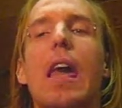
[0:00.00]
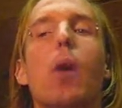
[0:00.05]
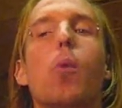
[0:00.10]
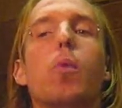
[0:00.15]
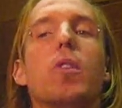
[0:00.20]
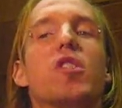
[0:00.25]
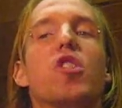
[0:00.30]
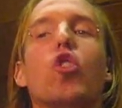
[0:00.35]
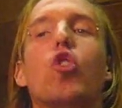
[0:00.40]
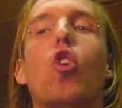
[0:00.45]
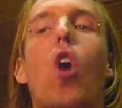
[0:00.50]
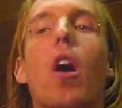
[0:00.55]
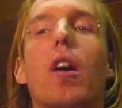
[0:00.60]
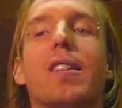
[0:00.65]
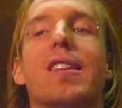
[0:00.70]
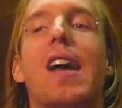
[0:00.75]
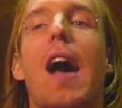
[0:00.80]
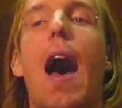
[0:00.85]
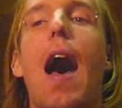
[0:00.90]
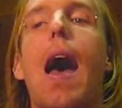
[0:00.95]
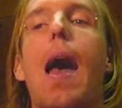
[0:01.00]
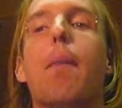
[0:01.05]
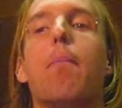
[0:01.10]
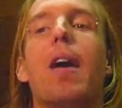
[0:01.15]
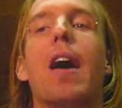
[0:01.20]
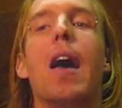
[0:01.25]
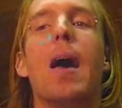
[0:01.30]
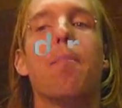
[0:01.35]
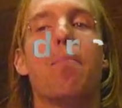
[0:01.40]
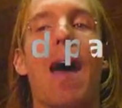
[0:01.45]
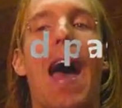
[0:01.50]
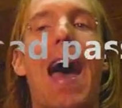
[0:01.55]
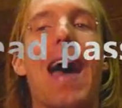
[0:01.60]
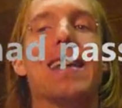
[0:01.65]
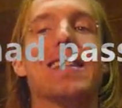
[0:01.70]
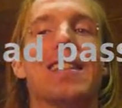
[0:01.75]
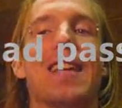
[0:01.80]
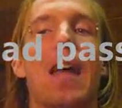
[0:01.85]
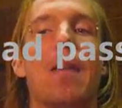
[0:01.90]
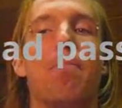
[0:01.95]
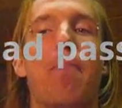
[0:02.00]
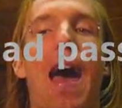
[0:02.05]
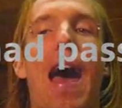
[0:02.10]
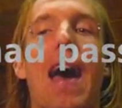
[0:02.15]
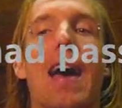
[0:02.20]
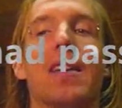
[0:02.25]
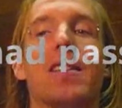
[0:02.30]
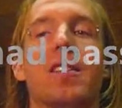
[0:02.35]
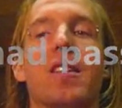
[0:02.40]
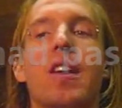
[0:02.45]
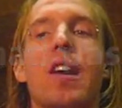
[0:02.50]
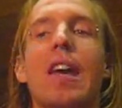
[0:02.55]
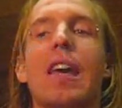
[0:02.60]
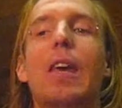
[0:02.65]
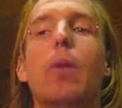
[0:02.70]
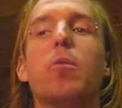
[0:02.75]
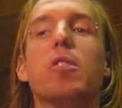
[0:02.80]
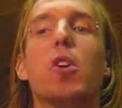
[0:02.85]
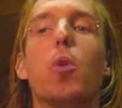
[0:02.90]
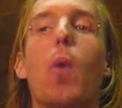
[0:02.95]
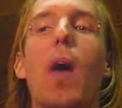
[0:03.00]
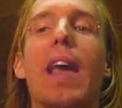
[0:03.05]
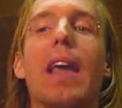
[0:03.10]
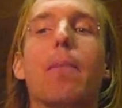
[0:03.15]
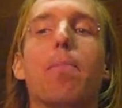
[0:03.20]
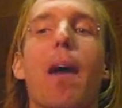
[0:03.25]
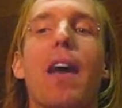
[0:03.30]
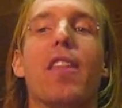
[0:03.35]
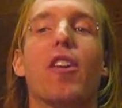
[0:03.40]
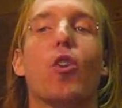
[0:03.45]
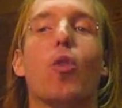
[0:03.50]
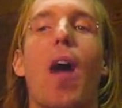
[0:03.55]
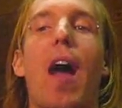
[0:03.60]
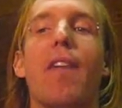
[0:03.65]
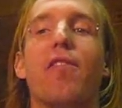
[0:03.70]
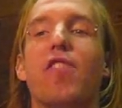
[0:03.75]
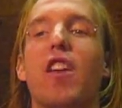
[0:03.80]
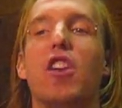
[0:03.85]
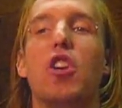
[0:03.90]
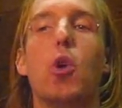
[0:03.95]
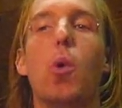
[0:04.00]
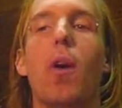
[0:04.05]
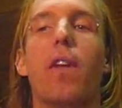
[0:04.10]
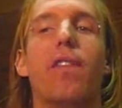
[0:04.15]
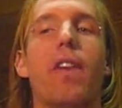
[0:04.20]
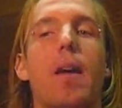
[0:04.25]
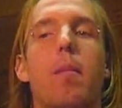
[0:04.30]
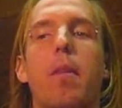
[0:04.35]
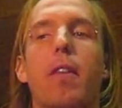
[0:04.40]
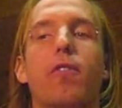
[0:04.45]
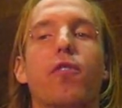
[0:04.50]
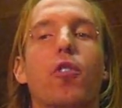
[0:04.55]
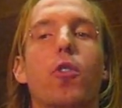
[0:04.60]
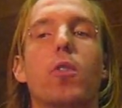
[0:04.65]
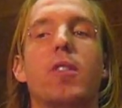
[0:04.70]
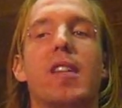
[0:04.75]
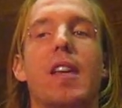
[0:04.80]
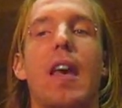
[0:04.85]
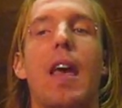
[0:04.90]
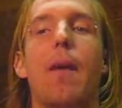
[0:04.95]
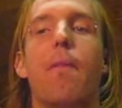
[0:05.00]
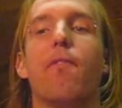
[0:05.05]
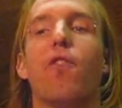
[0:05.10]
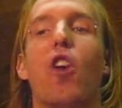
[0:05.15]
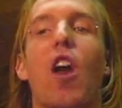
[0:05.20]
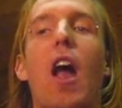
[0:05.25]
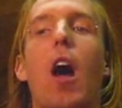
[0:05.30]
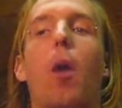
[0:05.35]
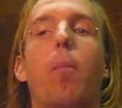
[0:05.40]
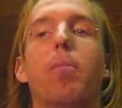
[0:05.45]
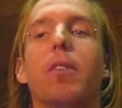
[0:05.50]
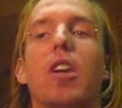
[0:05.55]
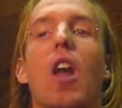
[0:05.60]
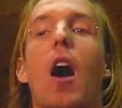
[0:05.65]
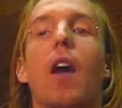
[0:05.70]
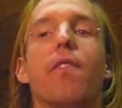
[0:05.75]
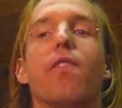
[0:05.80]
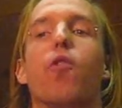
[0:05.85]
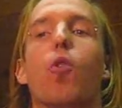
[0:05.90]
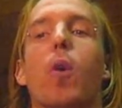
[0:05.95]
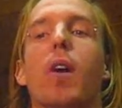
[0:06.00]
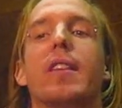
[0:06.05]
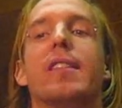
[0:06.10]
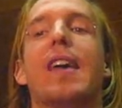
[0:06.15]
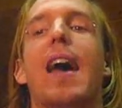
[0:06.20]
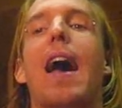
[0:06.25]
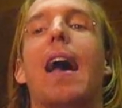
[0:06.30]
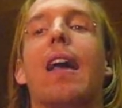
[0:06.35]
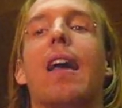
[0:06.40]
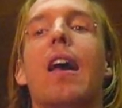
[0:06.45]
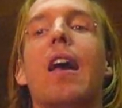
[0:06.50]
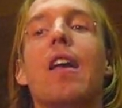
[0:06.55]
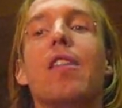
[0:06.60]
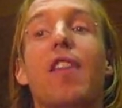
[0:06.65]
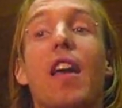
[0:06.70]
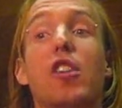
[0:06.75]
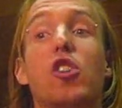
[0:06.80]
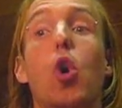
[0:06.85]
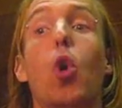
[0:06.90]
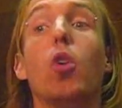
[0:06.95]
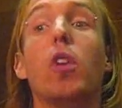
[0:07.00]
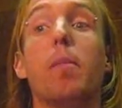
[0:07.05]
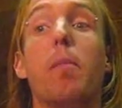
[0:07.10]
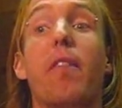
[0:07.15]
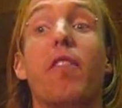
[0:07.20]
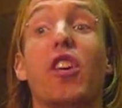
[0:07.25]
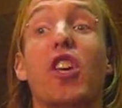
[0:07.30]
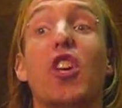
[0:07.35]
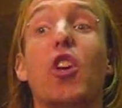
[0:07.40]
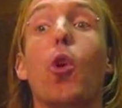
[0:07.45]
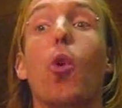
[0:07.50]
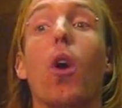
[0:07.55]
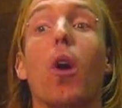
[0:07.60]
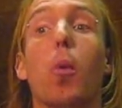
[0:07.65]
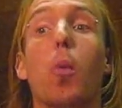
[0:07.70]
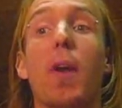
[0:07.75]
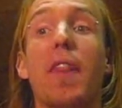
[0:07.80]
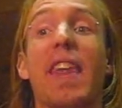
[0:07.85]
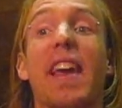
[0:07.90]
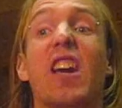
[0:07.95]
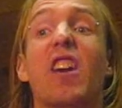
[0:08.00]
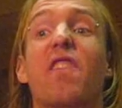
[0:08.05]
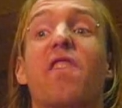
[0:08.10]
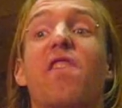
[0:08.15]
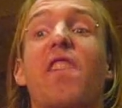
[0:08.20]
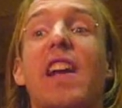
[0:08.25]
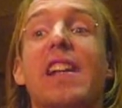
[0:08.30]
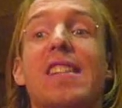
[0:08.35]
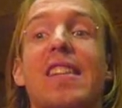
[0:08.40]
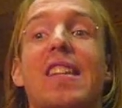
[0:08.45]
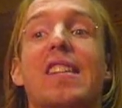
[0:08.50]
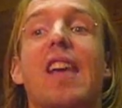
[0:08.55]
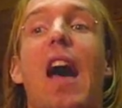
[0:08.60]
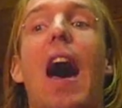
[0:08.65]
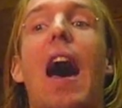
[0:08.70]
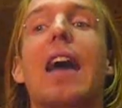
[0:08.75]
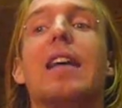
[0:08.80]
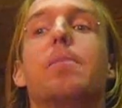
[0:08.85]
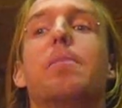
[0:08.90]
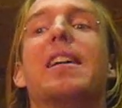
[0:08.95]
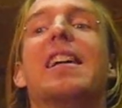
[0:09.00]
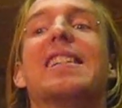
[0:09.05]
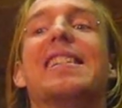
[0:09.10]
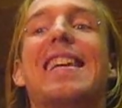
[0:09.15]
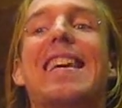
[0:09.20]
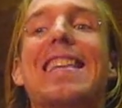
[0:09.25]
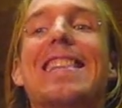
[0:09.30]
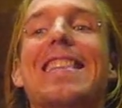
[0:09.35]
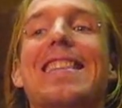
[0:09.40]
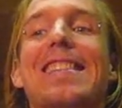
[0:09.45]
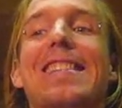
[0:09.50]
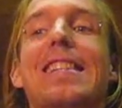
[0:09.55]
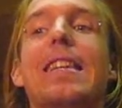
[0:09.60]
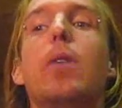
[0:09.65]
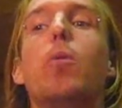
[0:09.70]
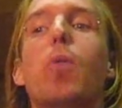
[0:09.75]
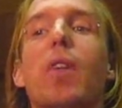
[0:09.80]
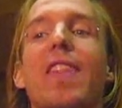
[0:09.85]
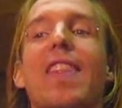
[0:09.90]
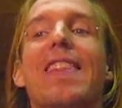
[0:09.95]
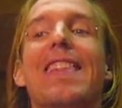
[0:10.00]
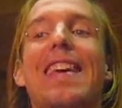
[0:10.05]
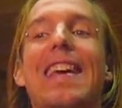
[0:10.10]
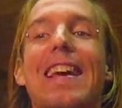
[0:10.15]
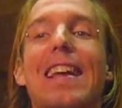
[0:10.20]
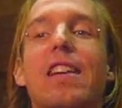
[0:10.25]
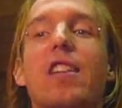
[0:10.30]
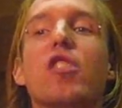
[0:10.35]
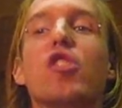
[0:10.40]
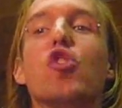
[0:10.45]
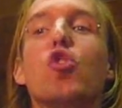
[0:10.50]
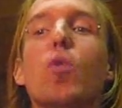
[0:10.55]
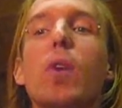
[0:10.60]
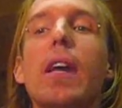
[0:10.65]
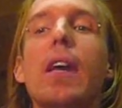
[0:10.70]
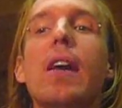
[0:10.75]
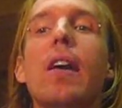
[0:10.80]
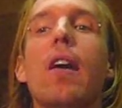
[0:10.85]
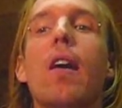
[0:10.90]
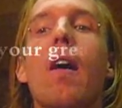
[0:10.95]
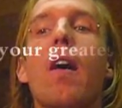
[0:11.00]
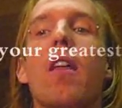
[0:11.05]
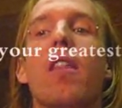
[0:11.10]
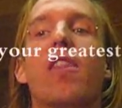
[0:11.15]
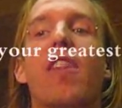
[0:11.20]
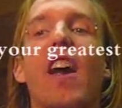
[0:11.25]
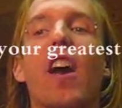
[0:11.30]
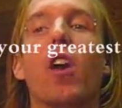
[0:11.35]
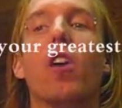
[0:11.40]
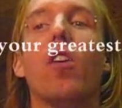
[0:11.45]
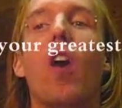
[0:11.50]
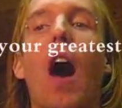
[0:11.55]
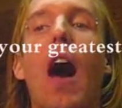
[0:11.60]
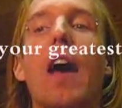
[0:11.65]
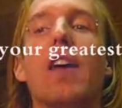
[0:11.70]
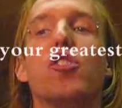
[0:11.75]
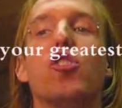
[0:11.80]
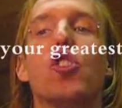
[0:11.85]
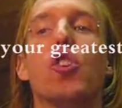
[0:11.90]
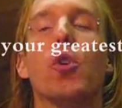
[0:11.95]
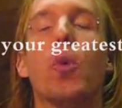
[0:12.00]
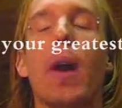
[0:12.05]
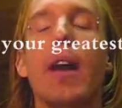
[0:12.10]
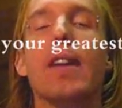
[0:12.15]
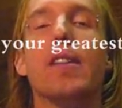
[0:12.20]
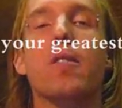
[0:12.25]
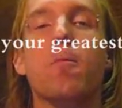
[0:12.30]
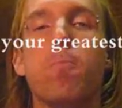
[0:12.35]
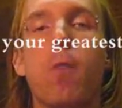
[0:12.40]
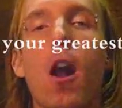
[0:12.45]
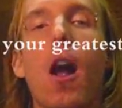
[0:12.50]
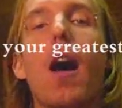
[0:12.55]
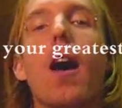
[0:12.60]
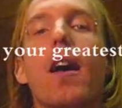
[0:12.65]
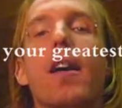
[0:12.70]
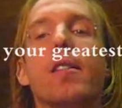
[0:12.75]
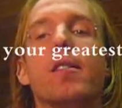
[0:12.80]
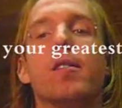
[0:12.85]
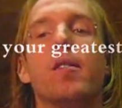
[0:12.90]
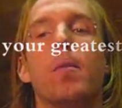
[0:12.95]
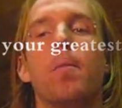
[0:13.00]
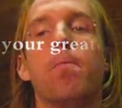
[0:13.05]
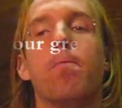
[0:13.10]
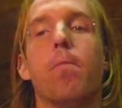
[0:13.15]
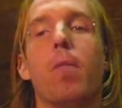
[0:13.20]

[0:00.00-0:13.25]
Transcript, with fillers: It was a long time. Past had passed. He was awakened by the craft that knew of him and flew to him for help, not for attack. They told him of a cure, one that could fix his eyes, because in the sea within the industry, there lies your greatest prize.